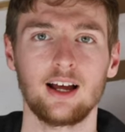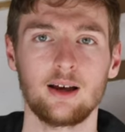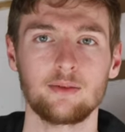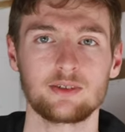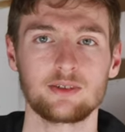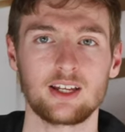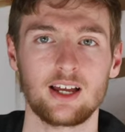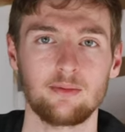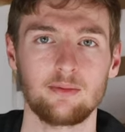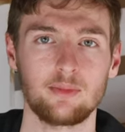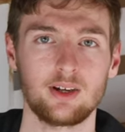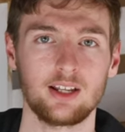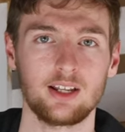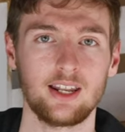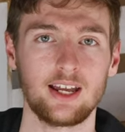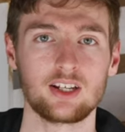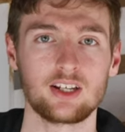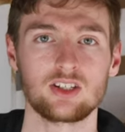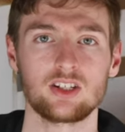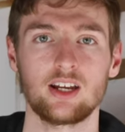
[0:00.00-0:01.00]
I'm Sam,
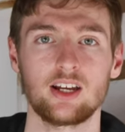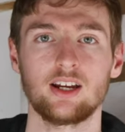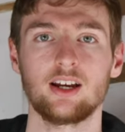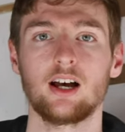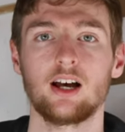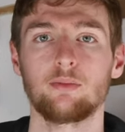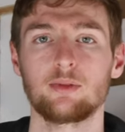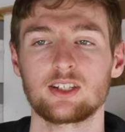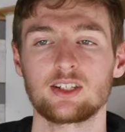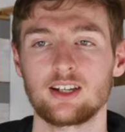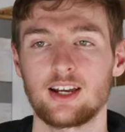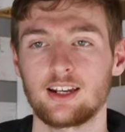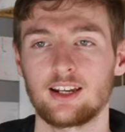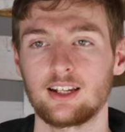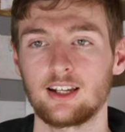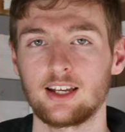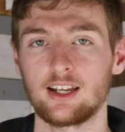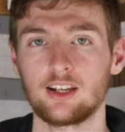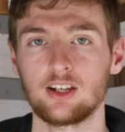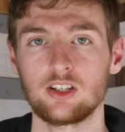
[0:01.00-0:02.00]
and next year I'll be
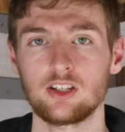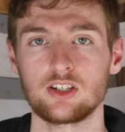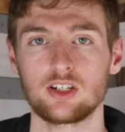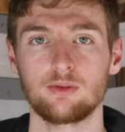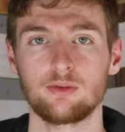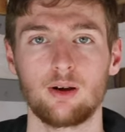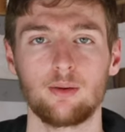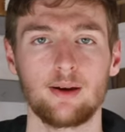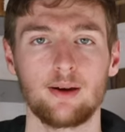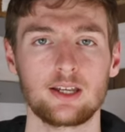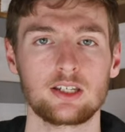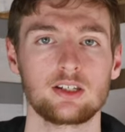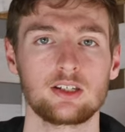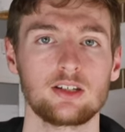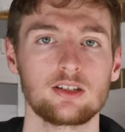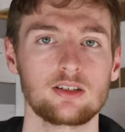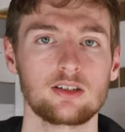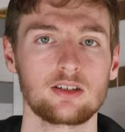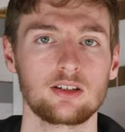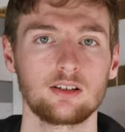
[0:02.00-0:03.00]
staying in Lincoln to do my
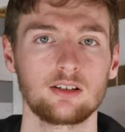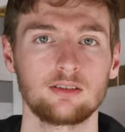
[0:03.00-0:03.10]
Masters.